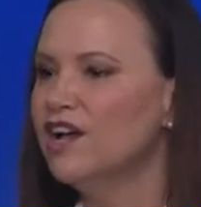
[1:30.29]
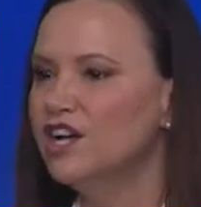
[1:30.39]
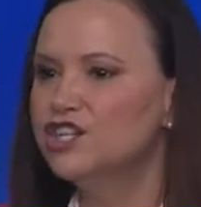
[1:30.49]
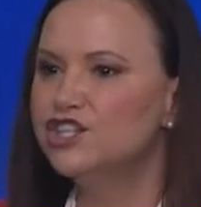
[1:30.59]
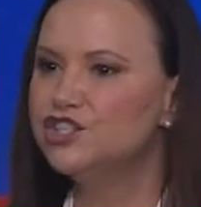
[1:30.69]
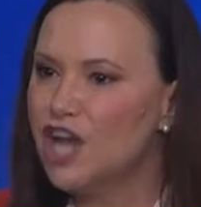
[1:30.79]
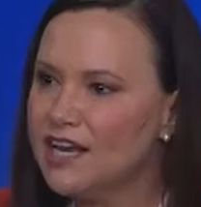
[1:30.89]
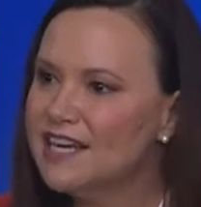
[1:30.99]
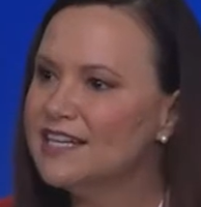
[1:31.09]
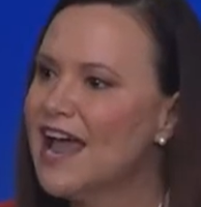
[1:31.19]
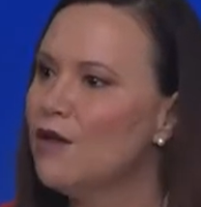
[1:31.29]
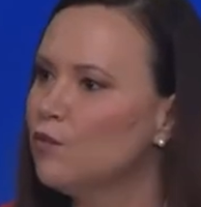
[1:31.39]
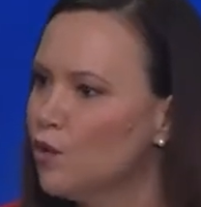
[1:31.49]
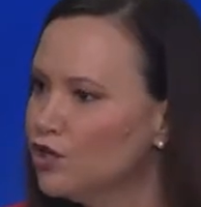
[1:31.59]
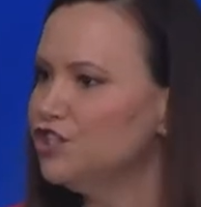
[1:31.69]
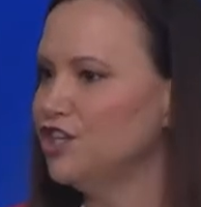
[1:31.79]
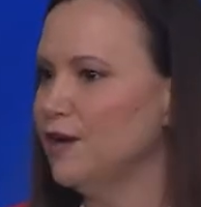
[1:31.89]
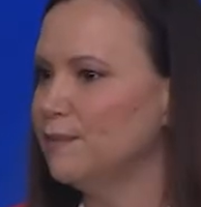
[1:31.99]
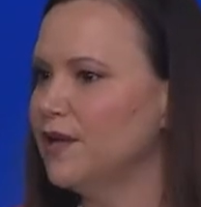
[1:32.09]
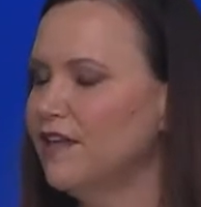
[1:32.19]
shutting down worship,
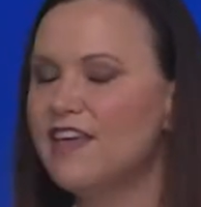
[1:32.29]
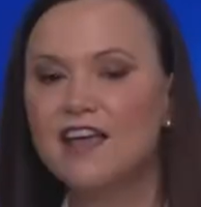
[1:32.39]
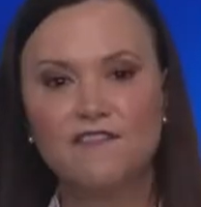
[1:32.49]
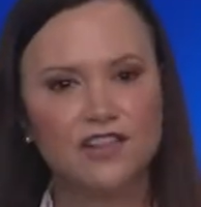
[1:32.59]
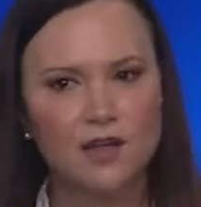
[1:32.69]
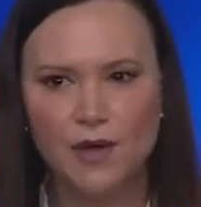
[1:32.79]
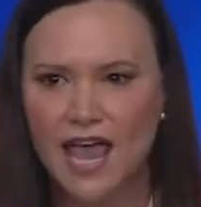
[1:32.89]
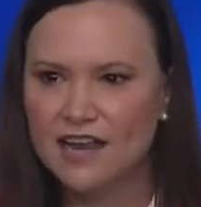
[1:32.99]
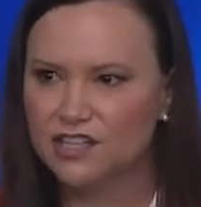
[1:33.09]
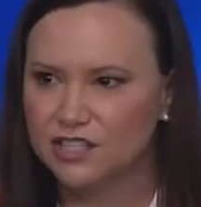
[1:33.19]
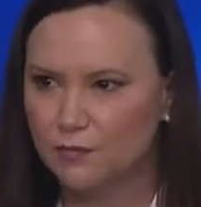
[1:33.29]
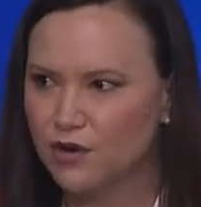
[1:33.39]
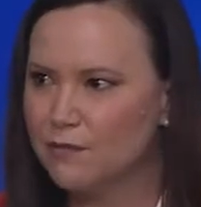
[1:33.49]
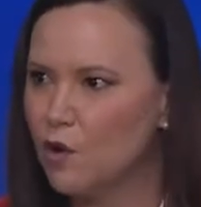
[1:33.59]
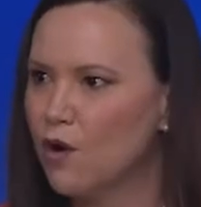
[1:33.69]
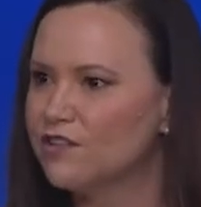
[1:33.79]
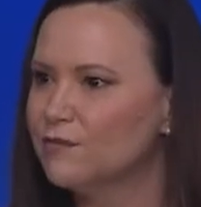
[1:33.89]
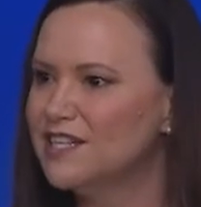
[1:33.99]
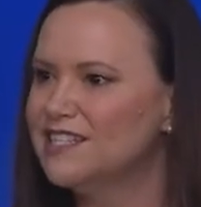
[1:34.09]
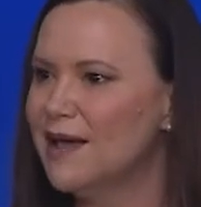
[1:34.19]
thankfully we had a Supreme Court that
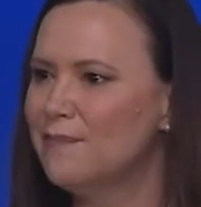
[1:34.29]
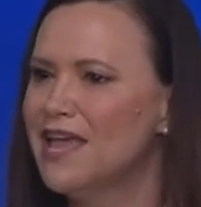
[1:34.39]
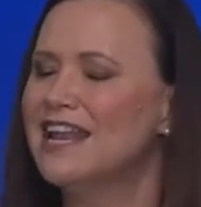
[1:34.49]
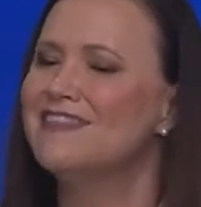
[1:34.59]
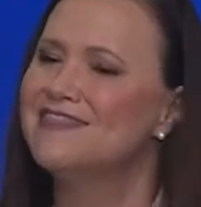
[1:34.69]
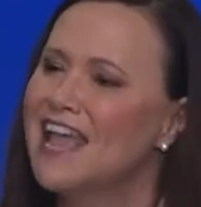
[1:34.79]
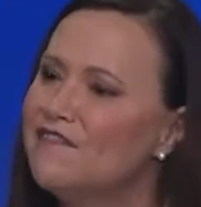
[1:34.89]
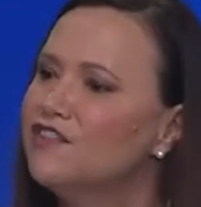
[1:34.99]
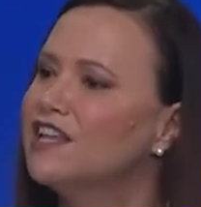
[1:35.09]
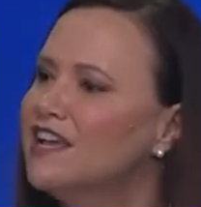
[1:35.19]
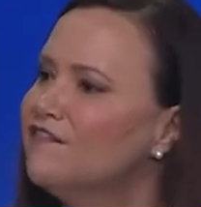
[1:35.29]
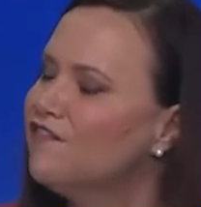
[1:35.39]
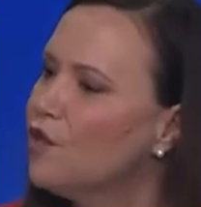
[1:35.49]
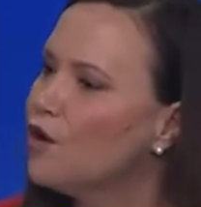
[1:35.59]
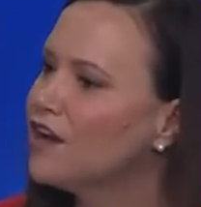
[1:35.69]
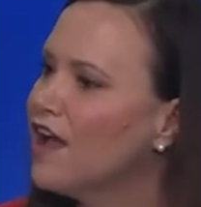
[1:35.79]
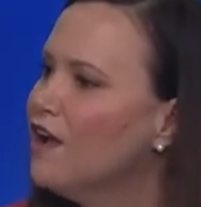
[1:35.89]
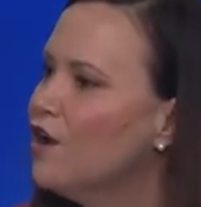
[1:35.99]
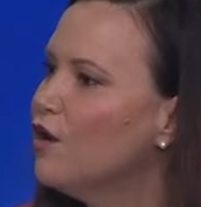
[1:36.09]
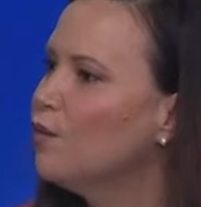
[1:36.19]
would step in, and thankfully in Florida
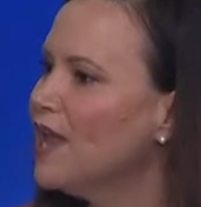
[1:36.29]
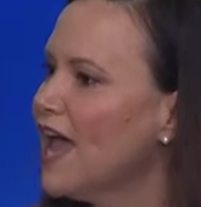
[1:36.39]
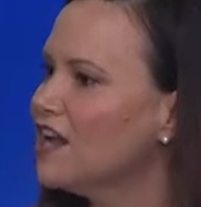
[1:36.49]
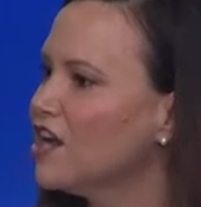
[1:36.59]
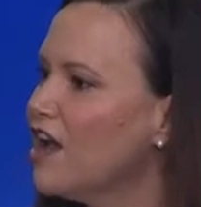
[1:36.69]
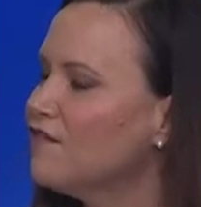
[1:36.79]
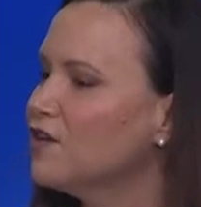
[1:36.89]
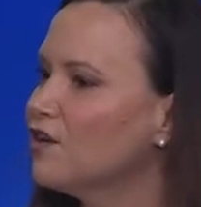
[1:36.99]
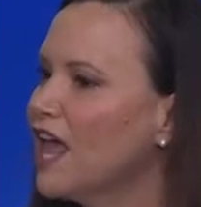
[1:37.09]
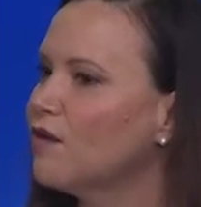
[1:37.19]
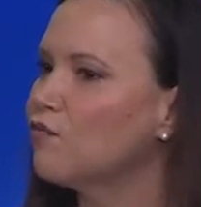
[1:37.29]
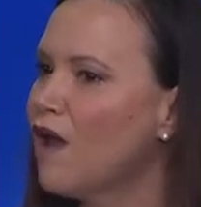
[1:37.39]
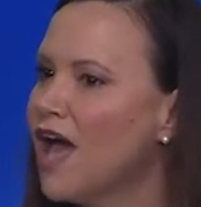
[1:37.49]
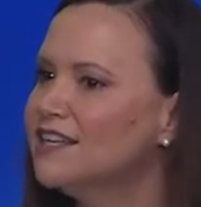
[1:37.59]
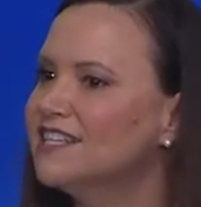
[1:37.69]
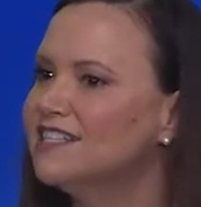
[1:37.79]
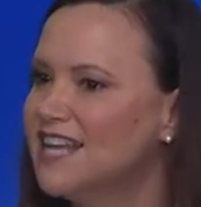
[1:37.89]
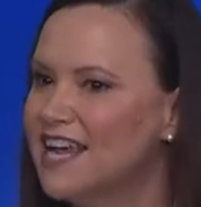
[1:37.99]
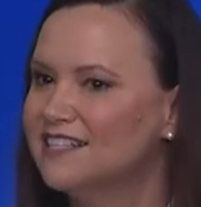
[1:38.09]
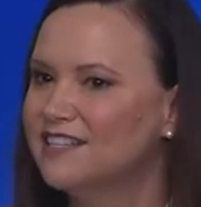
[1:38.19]
we had a governor like Ron
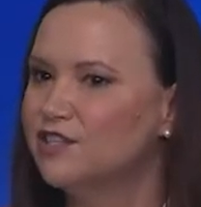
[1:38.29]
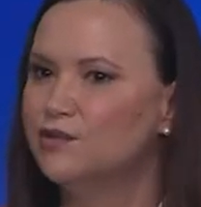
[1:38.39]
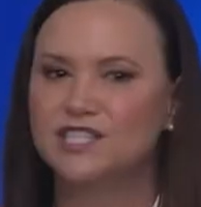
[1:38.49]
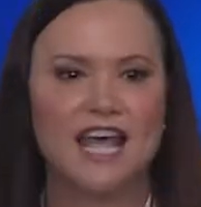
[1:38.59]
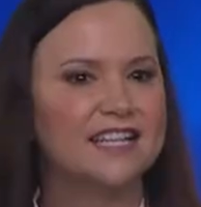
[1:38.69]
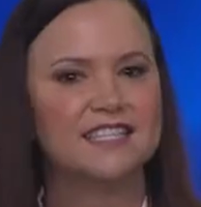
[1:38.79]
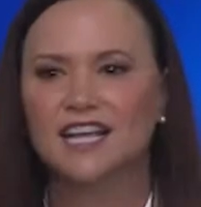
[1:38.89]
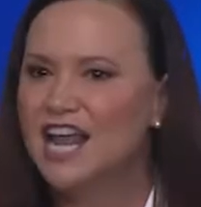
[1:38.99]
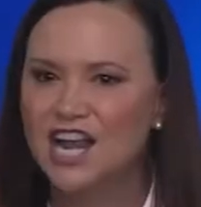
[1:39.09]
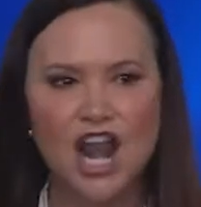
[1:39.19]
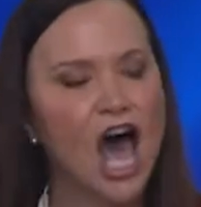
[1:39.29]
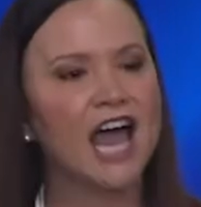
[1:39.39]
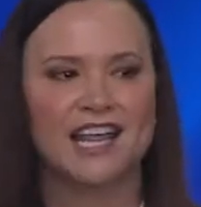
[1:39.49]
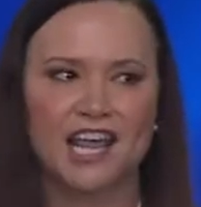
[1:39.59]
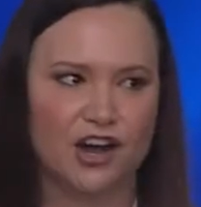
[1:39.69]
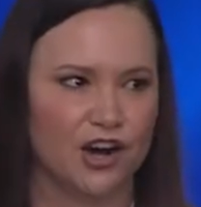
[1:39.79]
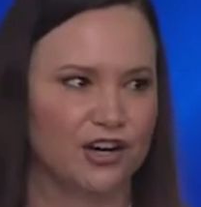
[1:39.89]
DeSantis who says, not here,